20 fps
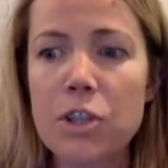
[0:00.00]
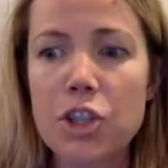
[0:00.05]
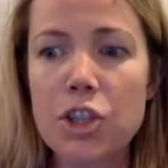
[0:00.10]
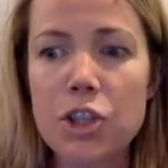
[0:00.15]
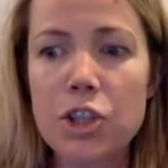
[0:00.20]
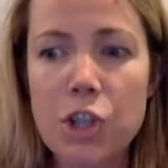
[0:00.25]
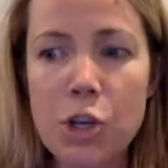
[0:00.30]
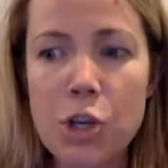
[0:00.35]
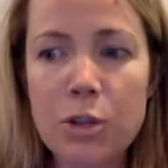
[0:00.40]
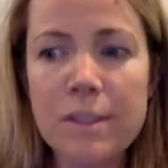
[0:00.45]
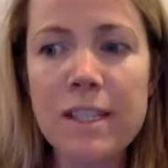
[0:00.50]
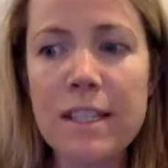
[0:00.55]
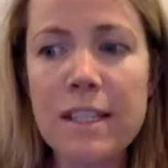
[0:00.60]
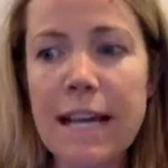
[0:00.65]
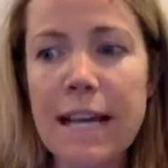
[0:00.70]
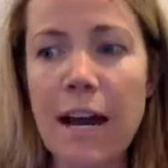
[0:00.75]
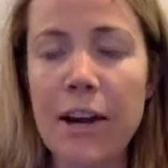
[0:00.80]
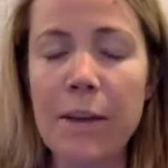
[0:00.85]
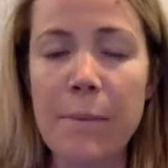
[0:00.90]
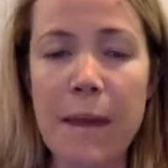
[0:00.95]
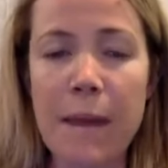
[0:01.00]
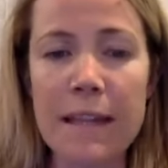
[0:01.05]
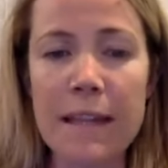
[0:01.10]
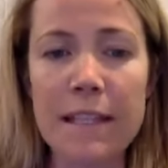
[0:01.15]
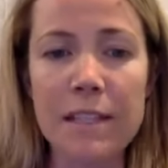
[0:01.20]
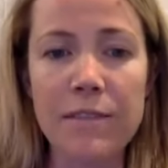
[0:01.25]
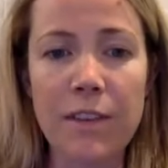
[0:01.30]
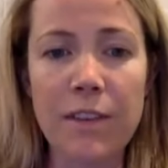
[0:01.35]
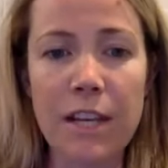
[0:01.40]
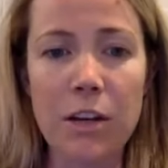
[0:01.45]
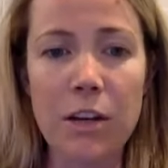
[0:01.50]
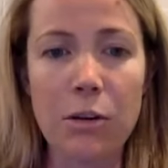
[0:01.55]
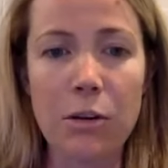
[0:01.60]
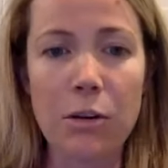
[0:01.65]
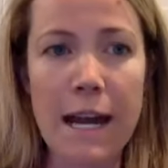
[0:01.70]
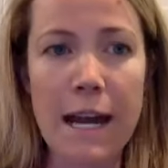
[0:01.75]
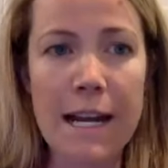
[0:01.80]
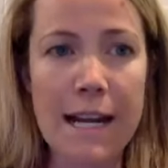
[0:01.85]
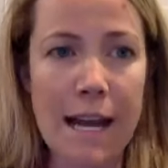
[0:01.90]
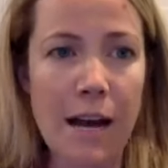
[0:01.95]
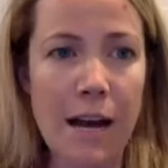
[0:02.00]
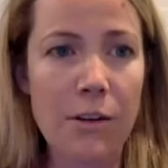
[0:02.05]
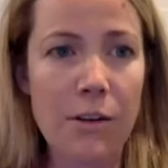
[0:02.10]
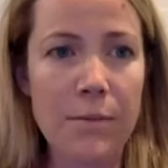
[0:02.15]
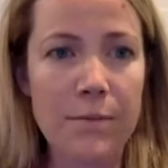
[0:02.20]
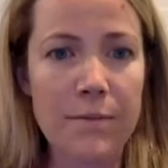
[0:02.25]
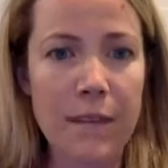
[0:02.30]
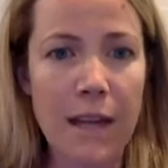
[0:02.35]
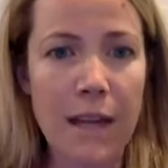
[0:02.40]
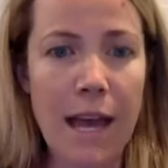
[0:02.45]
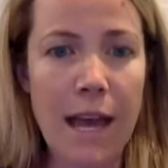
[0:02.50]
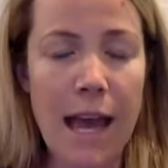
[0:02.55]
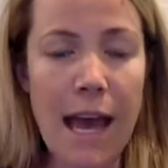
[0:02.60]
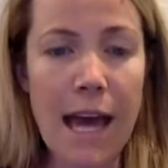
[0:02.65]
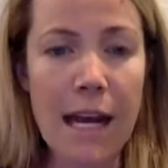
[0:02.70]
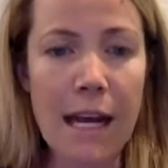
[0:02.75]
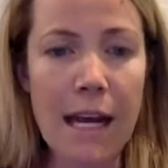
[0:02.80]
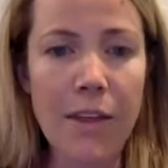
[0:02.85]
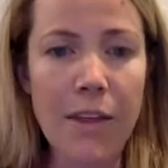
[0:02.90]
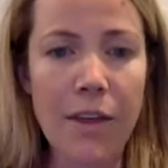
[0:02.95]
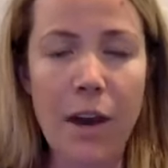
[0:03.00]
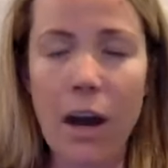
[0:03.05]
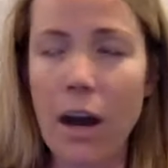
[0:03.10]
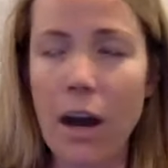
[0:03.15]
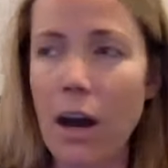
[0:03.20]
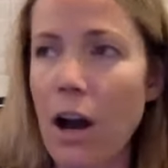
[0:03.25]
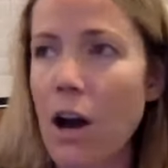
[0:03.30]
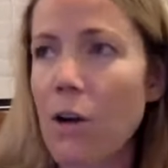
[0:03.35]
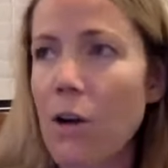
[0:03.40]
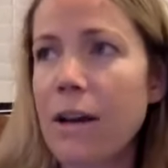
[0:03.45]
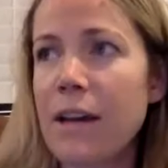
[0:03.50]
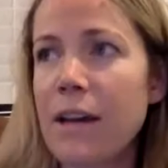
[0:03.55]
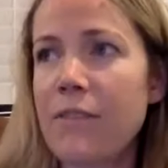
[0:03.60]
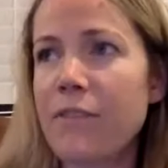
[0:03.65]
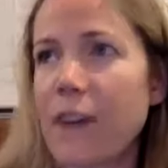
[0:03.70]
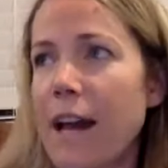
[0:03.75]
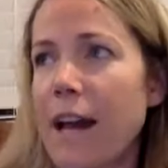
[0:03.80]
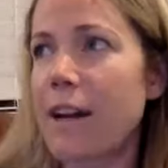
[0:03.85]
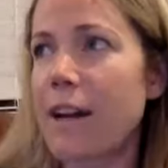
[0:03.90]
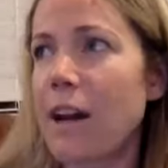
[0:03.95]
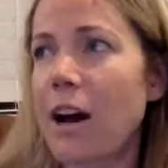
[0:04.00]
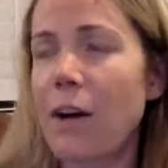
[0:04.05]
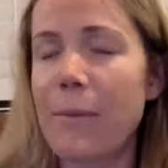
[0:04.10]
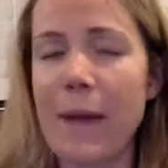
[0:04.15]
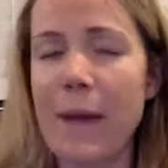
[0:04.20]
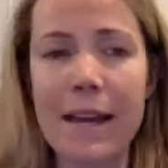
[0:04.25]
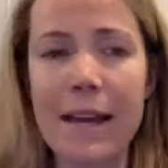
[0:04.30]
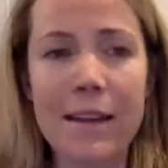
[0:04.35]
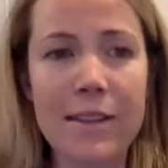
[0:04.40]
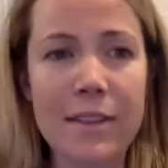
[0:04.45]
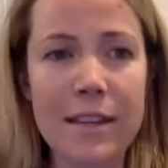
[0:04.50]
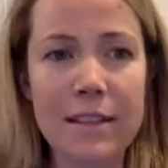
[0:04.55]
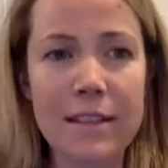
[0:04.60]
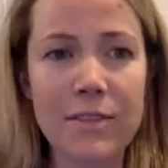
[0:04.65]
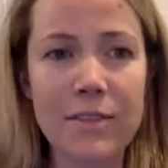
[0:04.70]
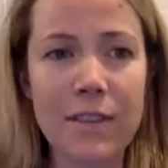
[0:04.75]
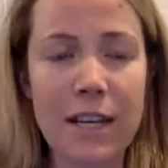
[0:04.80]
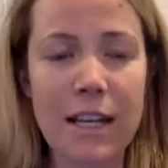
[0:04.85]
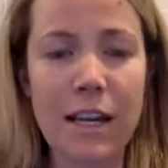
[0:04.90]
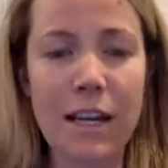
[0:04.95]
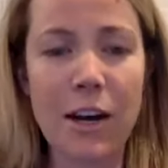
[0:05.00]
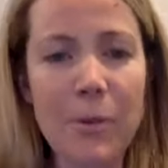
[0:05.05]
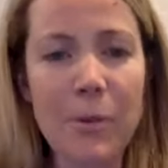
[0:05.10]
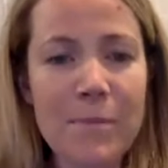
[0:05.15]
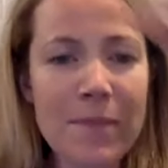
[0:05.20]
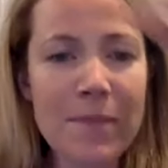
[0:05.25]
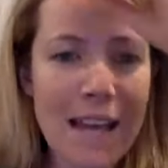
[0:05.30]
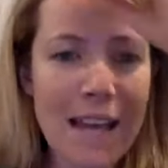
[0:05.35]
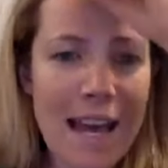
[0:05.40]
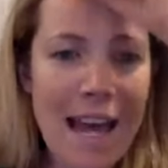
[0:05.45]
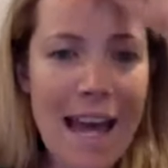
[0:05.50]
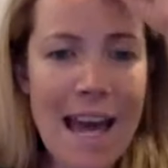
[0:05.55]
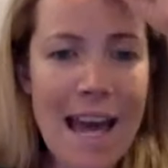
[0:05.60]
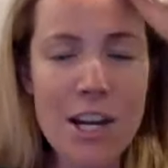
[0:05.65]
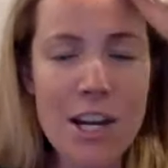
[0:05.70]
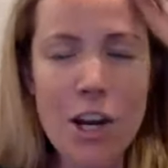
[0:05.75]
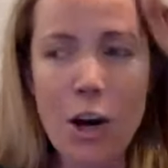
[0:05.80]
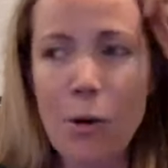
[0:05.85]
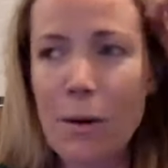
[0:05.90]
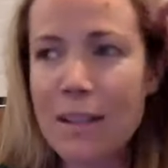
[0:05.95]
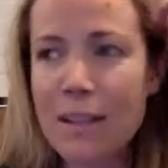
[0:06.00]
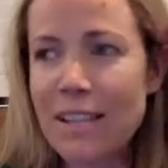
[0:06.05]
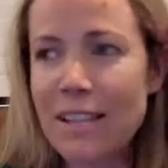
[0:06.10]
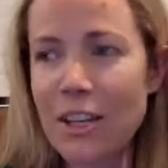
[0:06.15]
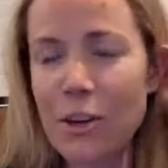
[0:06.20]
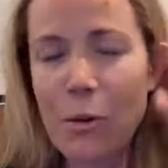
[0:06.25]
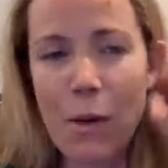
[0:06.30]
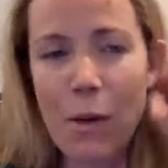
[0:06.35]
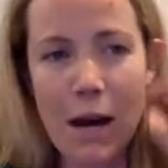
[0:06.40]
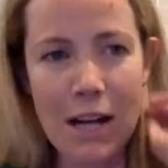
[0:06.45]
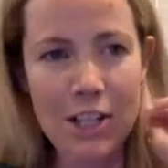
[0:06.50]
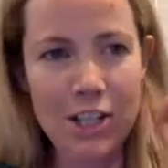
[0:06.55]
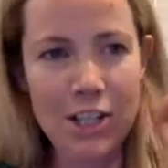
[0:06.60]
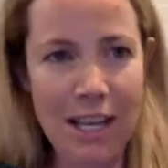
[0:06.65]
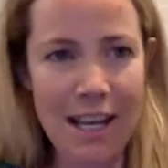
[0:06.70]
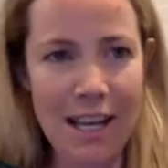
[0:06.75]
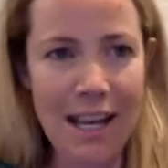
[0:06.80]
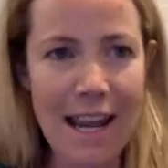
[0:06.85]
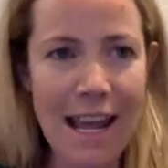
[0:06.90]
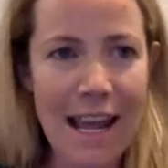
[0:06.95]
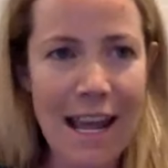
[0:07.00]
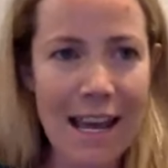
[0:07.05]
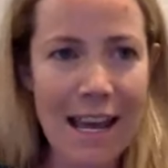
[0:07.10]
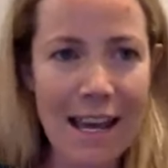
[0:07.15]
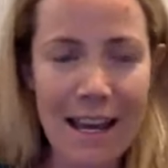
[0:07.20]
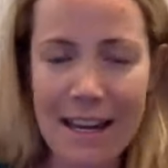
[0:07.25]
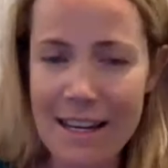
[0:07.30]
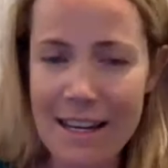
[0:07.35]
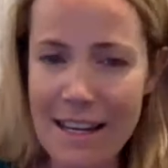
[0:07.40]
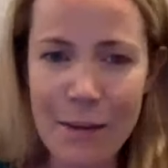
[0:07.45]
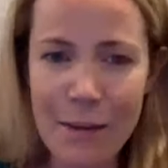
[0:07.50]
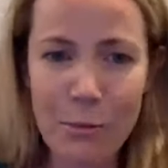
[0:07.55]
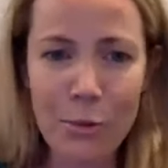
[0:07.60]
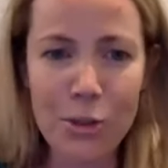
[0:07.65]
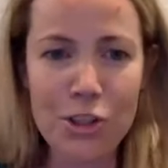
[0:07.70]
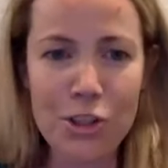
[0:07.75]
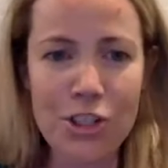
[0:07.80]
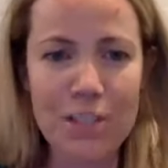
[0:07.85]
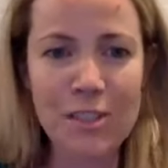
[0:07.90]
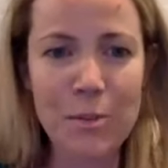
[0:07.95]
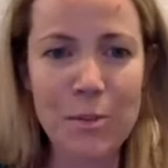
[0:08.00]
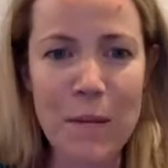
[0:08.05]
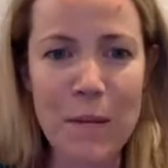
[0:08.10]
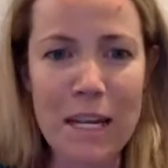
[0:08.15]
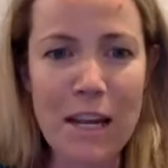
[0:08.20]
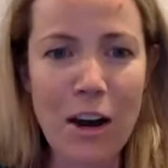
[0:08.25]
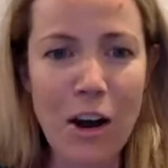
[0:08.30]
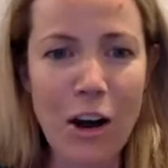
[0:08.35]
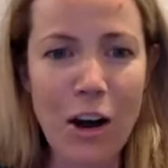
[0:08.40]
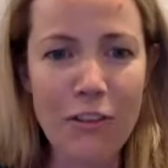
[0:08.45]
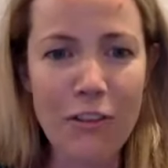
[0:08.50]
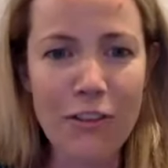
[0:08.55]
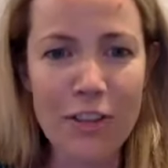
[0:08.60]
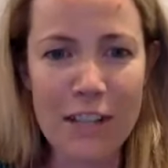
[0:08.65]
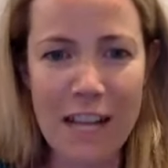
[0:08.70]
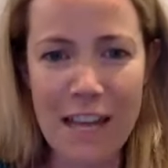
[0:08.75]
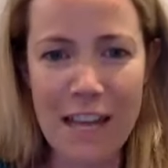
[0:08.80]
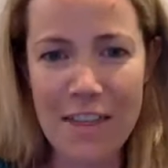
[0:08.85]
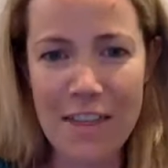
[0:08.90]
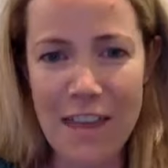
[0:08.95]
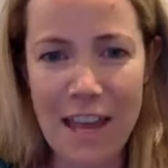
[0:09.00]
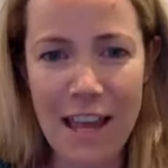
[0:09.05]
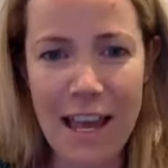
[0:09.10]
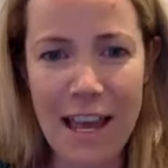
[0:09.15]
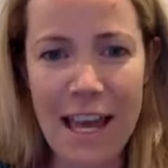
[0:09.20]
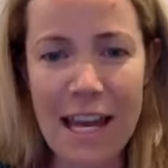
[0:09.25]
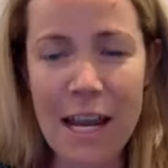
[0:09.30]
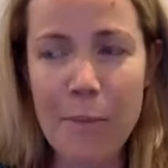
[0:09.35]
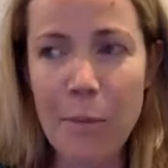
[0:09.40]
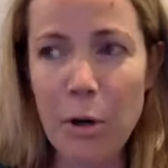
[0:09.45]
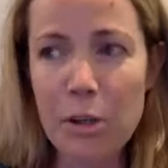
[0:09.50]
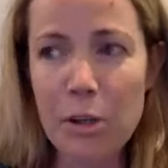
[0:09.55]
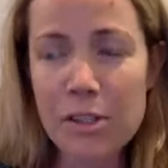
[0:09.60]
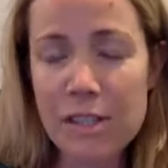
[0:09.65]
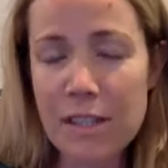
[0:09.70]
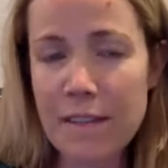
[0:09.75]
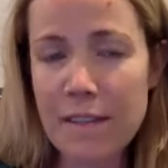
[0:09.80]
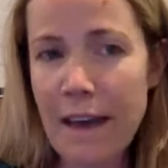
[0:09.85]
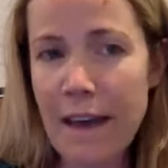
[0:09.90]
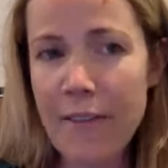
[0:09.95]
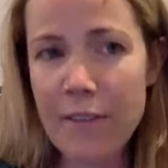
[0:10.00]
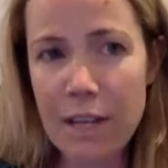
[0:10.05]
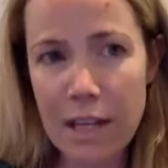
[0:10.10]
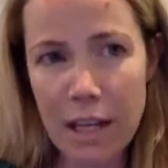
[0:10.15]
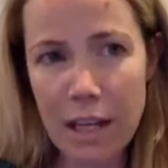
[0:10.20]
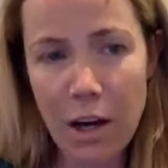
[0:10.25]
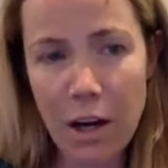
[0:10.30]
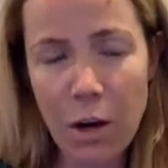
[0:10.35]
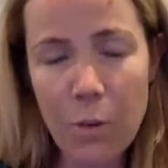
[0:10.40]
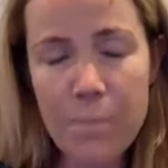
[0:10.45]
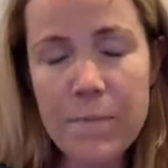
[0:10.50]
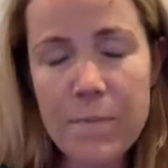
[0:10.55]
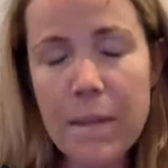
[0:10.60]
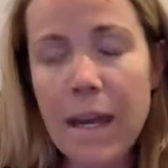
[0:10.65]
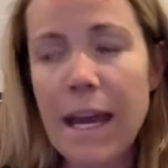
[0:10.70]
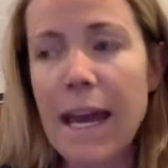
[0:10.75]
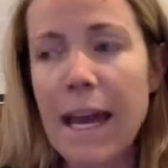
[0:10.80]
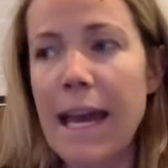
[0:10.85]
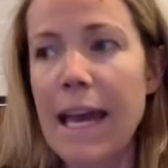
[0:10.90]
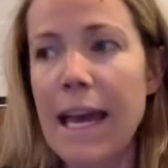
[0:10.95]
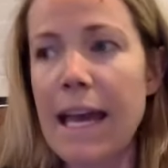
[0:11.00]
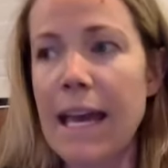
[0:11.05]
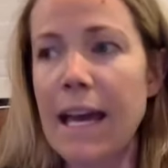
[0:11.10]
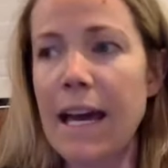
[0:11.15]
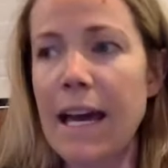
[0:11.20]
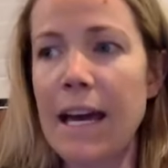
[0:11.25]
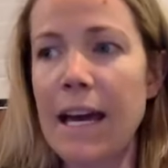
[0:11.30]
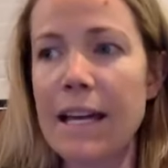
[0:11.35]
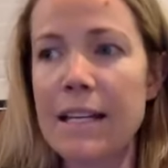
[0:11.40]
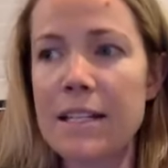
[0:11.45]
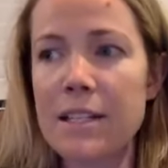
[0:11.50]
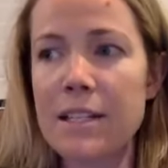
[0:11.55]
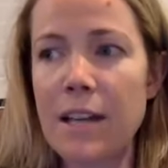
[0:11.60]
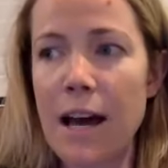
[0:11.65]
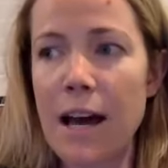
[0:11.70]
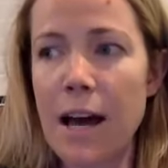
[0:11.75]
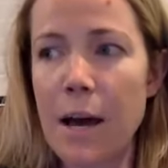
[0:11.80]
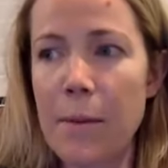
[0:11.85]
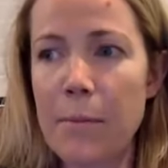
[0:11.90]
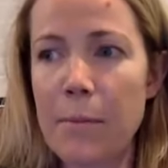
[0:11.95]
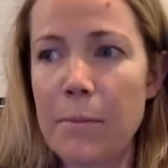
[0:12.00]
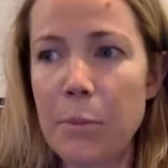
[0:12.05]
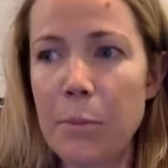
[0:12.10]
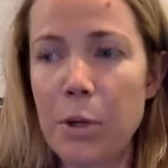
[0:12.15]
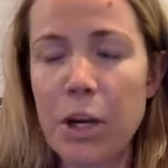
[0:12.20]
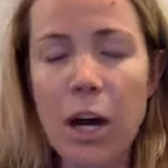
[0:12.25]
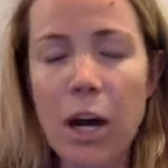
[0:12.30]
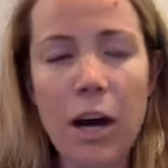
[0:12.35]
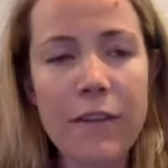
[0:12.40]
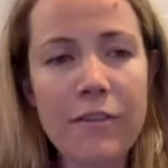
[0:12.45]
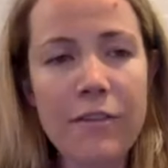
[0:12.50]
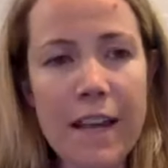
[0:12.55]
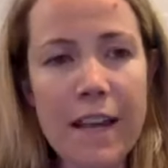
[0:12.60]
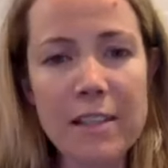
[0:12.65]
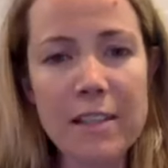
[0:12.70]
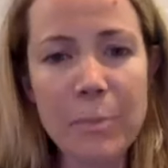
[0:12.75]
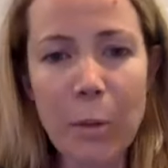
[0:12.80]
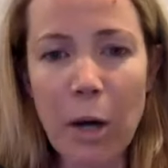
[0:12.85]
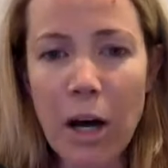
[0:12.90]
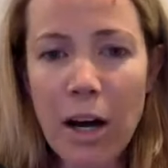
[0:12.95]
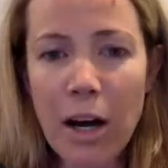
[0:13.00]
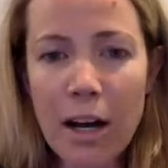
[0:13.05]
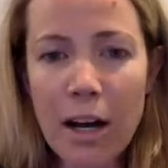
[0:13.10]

you sit down and make this video right now. And I thought, okay, fine, I'll make this video and no one's going to watch it and it will just be all for nothing. And I posted that video and um, put it on Facebook